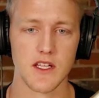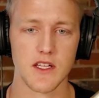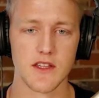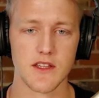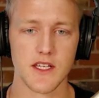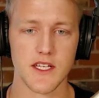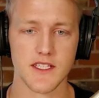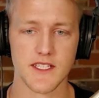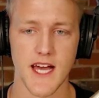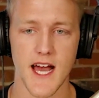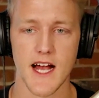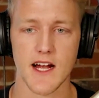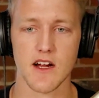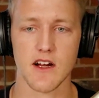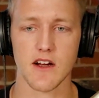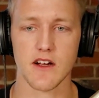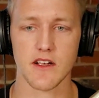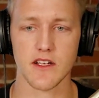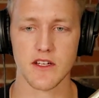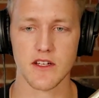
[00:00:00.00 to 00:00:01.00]
the
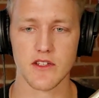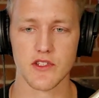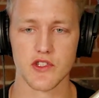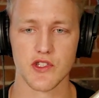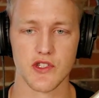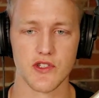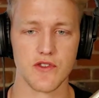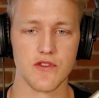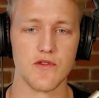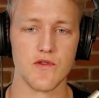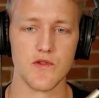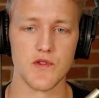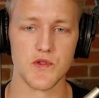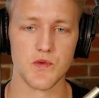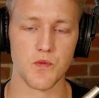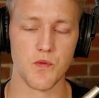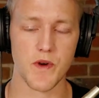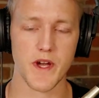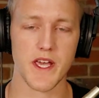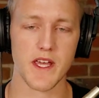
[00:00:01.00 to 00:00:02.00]
attacker can choose
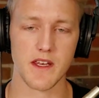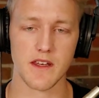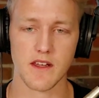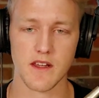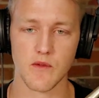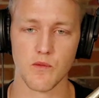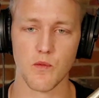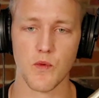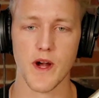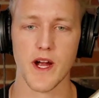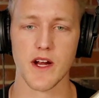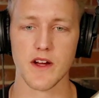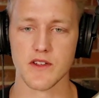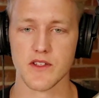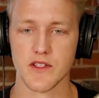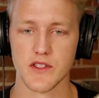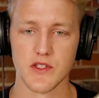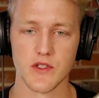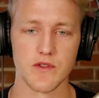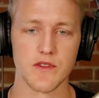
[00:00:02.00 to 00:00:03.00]
when and where
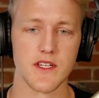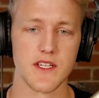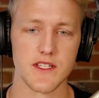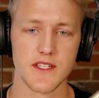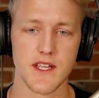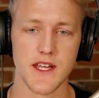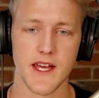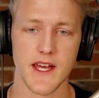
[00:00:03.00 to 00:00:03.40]
to do this at